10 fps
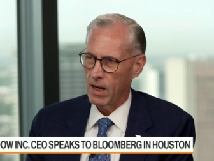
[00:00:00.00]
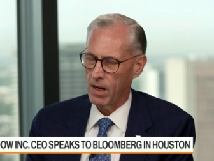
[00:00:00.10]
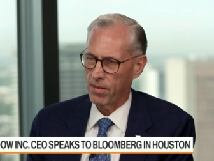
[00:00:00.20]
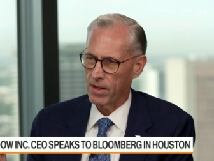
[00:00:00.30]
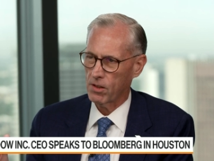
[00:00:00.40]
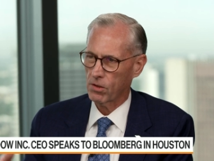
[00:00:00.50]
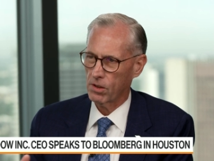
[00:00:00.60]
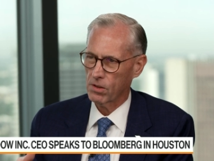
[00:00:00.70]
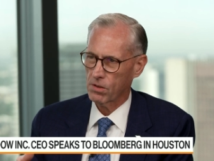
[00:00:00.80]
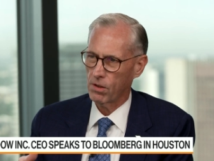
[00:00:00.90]
I think you're
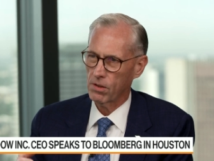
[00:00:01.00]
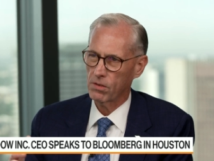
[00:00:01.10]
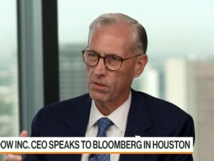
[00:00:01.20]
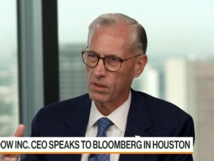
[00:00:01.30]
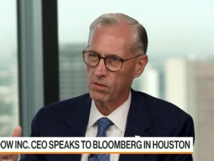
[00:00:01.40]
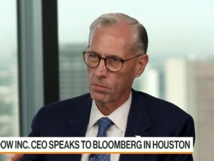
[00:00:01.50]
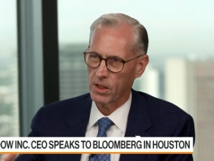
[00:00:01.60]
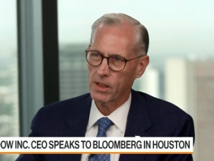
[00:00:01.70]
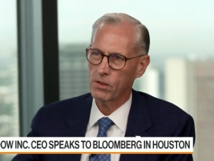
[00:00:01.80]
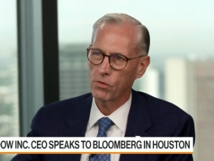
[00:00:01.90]
going to start to see some of
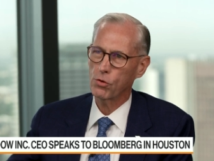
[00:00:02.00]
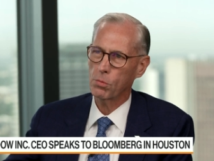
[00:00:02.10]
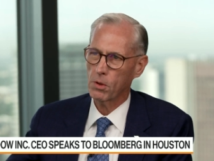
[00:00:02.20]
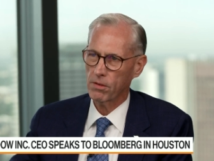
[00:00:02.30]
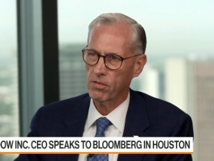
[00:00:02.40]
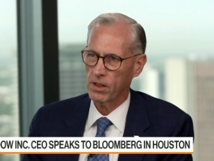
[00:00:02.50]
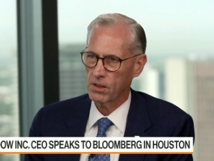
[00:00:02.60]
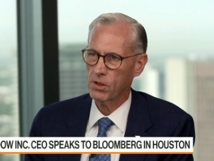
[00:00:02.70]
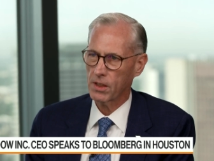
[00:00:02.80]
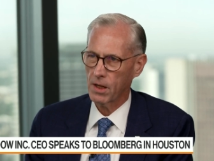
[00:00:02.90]
that consumer
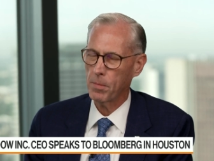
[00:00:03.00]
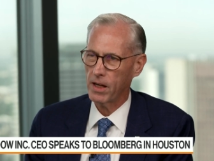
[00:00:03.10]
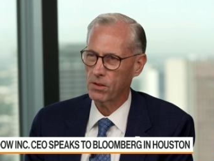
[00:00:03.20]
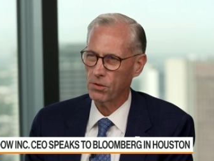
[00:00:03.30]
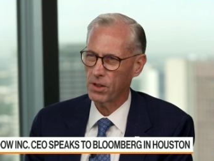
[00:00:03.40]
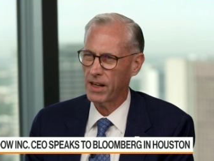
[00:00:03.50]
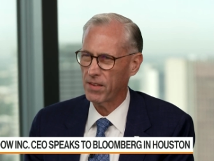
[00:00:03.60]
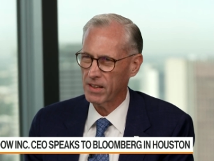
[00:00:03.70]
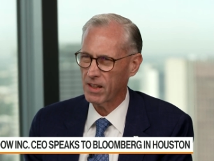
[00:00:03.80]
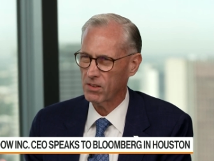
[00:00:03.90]
inflation come out too. And I
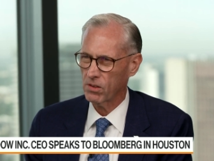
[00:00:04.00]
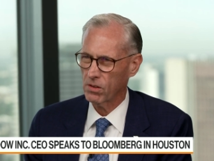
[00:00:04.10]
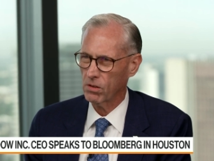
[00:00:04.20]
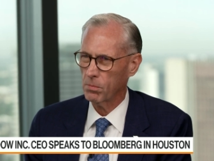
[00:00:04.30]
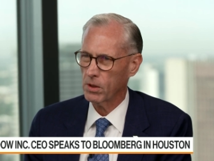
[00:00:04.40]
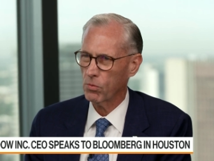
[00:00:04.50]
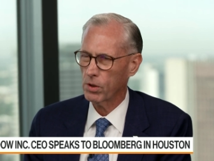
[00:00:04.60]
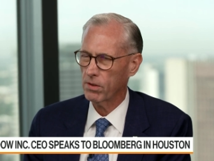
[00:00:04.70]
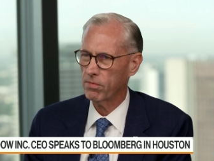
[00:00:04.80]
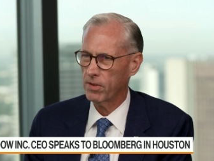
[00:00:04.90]
think that's a little bit
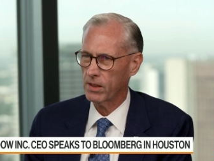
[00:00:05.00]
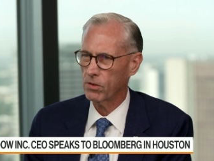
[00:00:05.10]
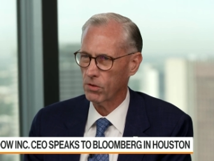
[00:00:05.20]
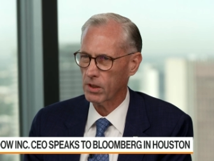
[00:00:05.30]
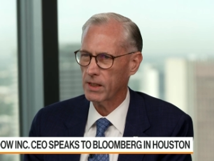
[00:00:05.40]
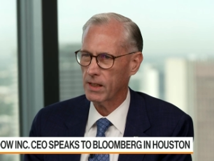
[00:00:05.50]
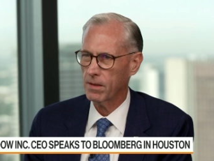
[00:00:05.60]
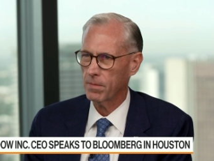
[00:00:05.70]
what the Fed's looking at.